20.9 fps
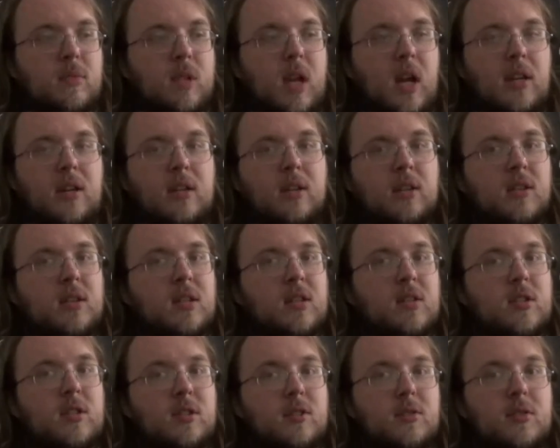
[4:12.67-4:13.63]
I think the
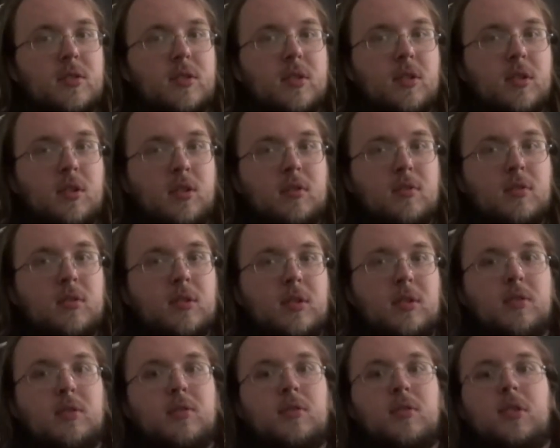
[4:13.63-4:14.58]
suits look really
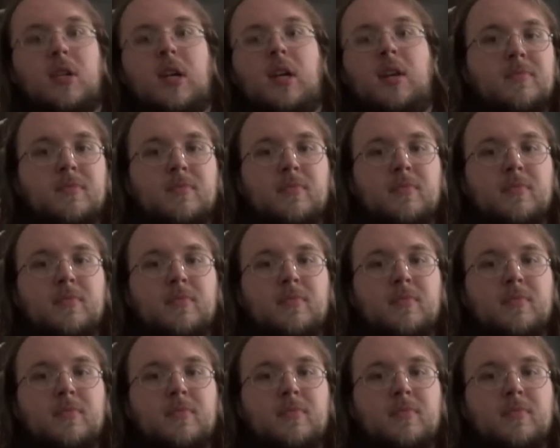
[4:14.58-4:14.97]
cool.